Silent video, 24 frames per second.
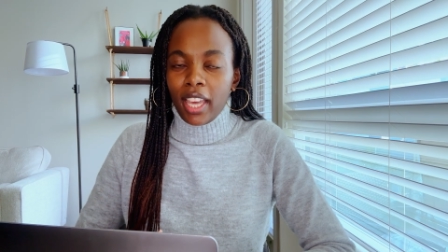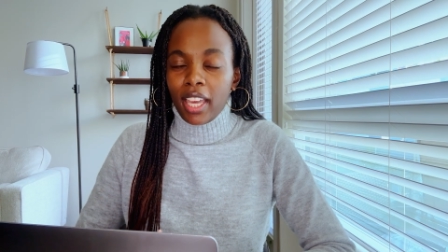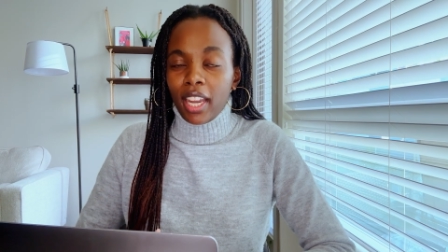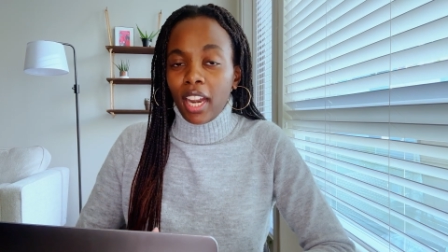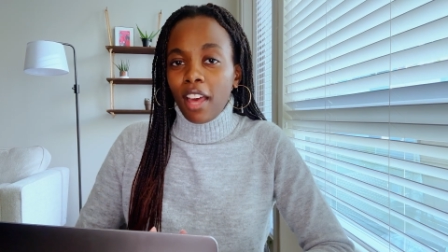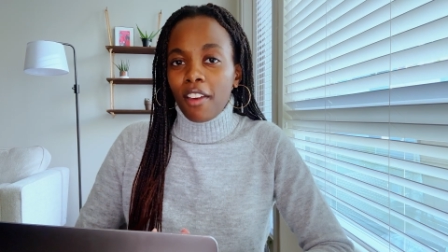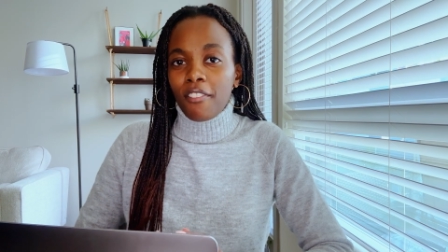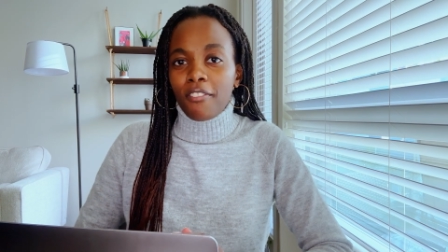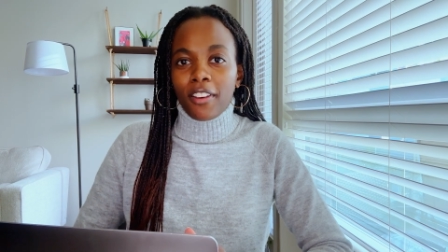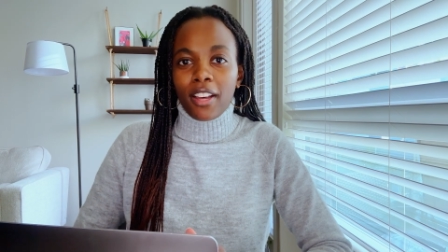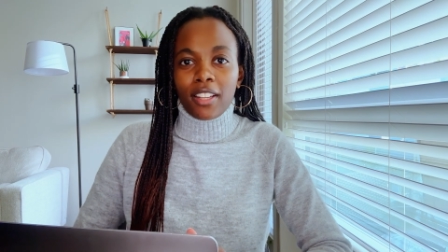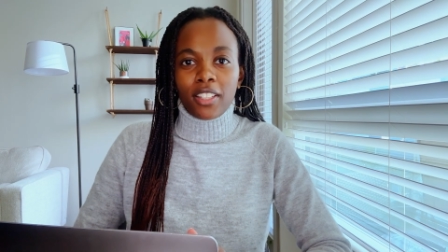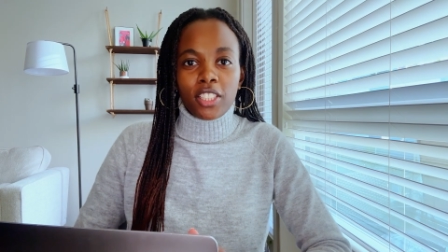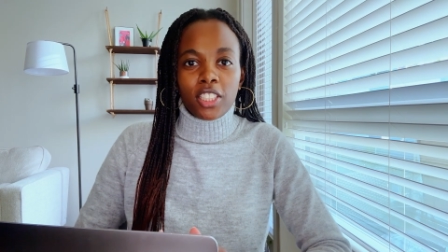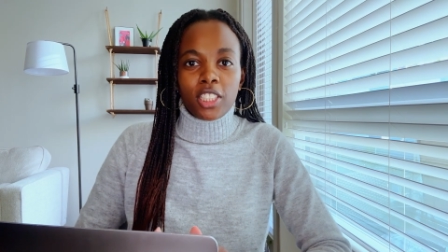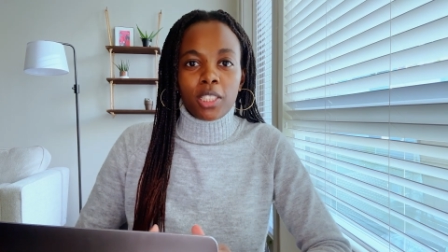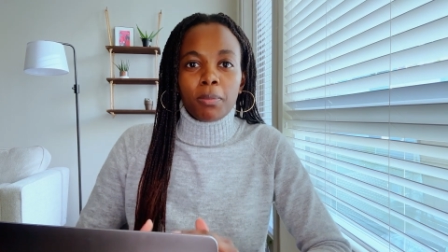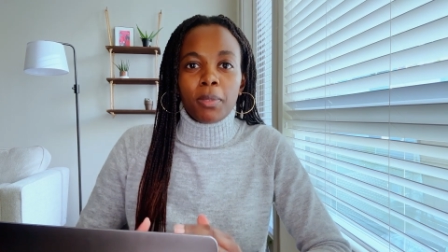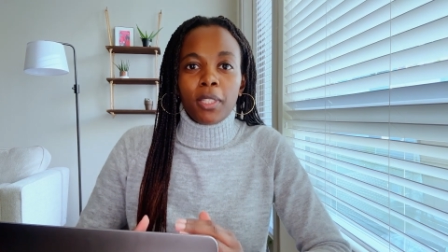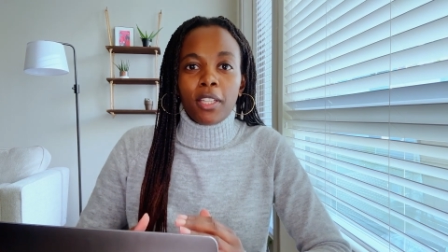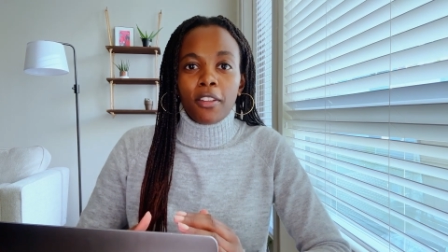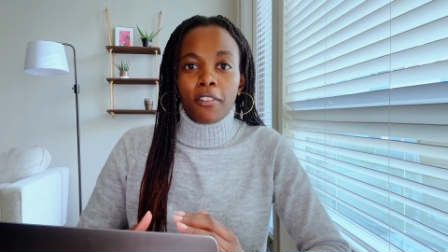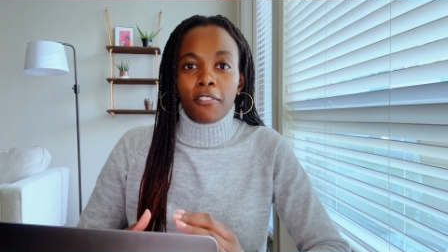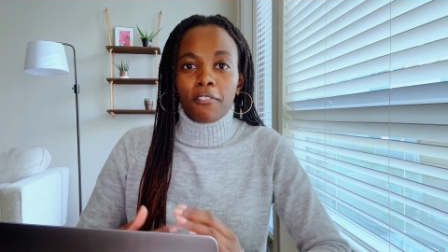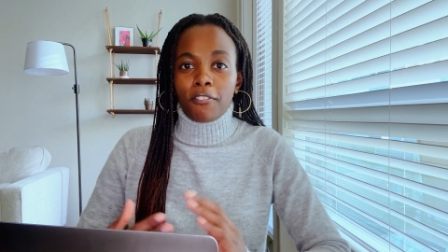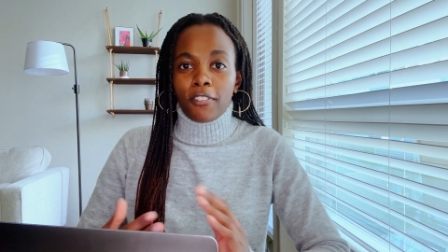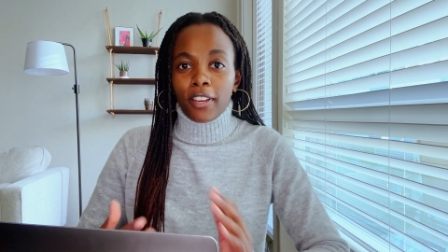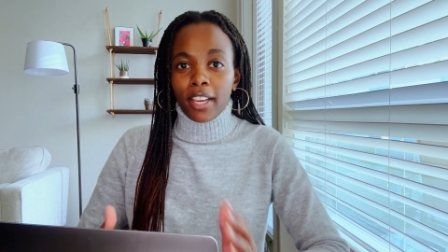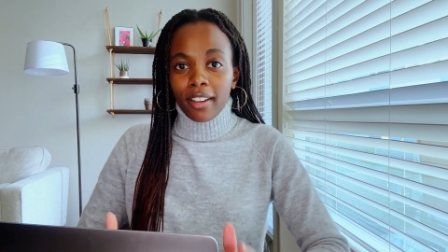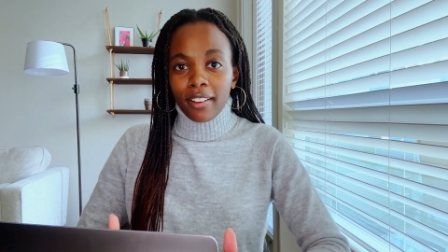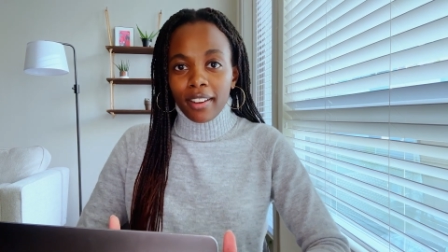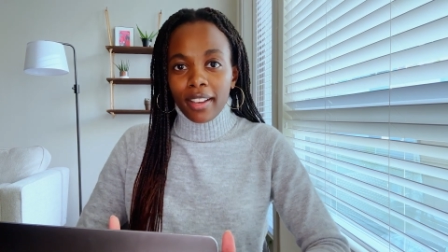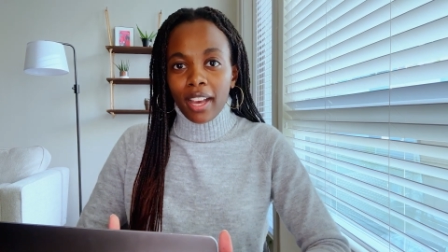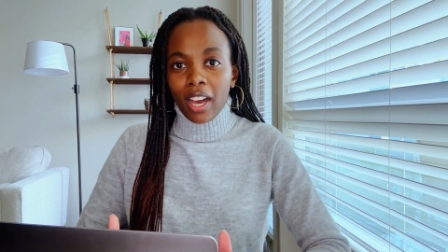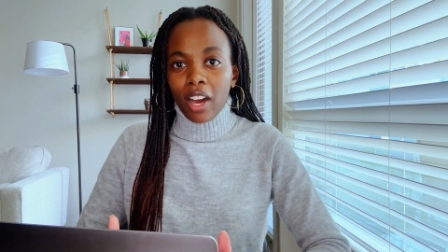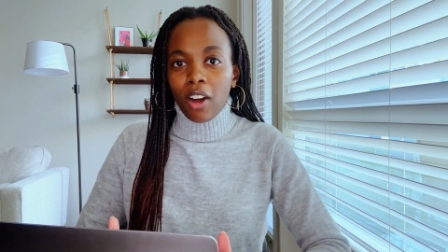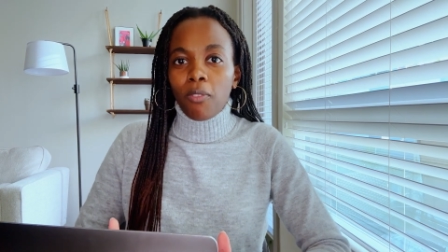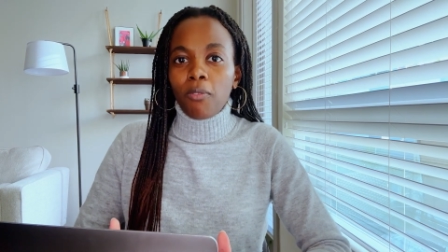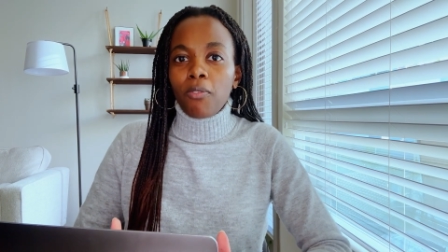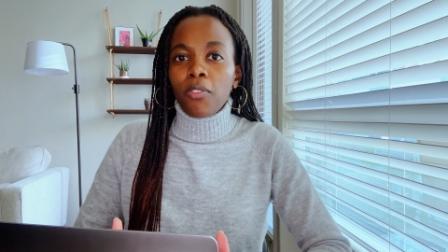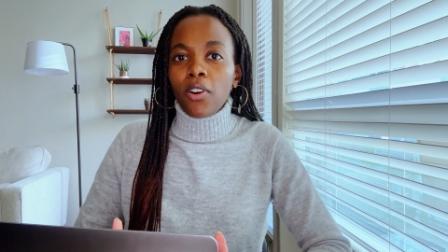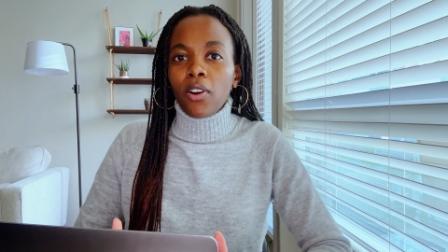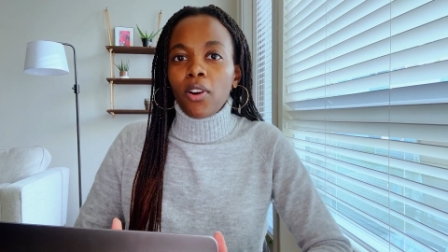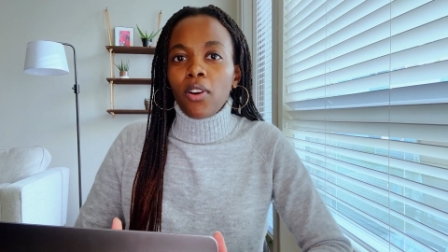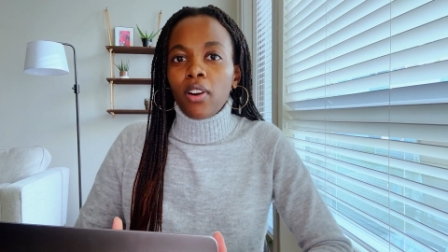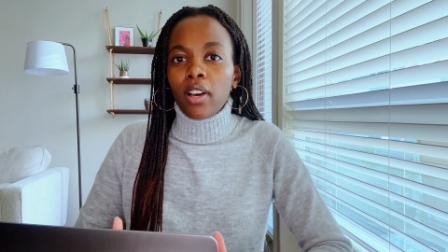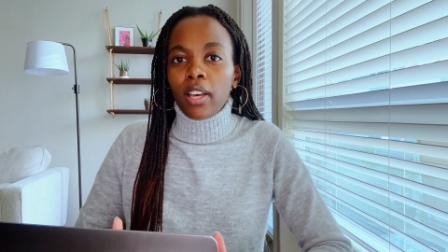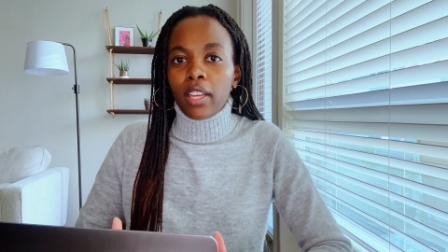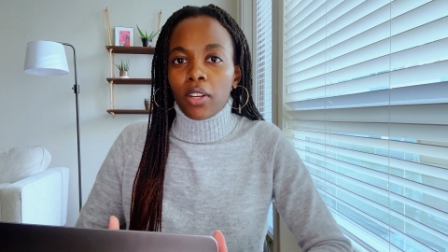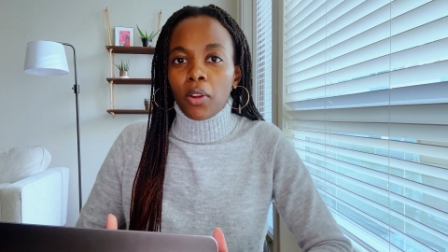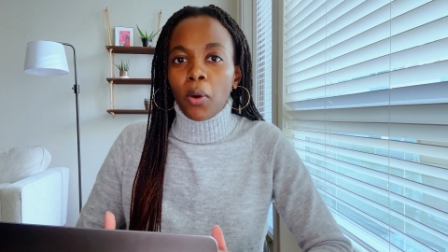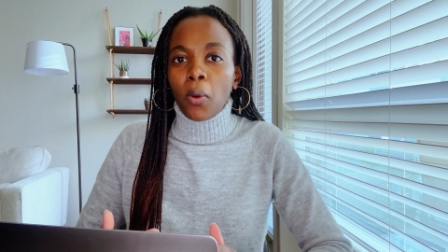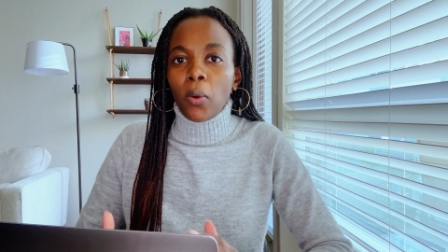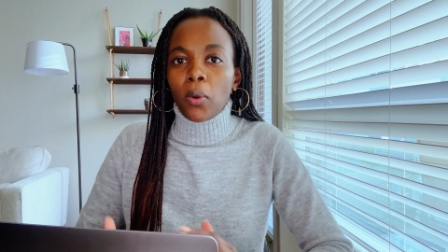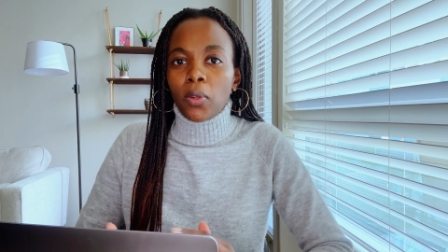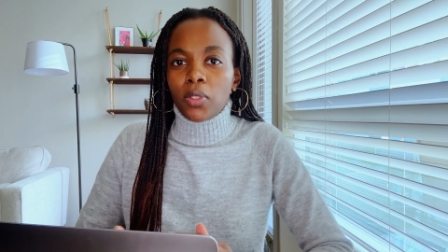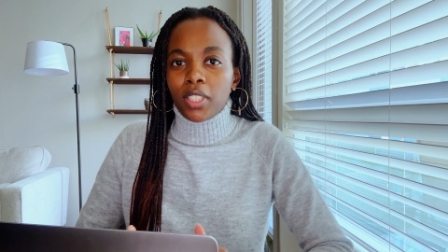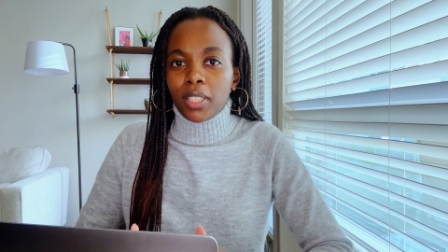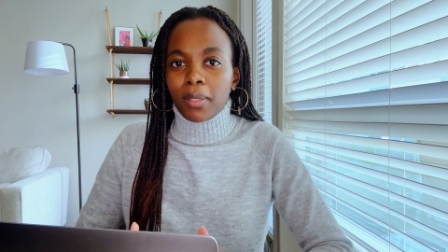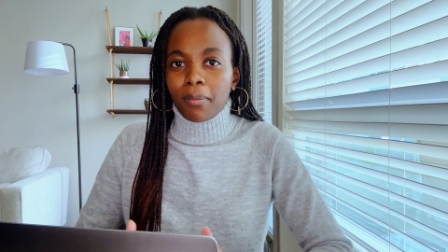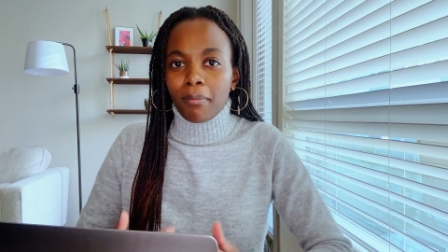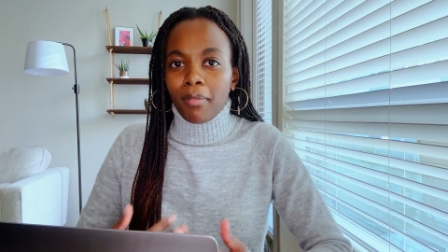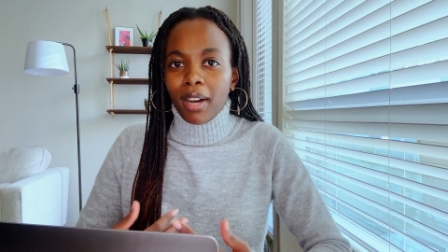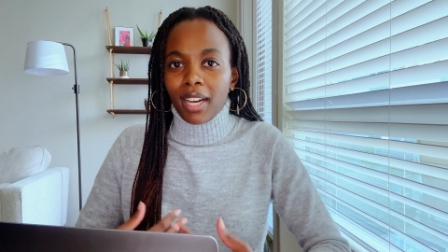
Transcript: and I found it to be very helpful in holding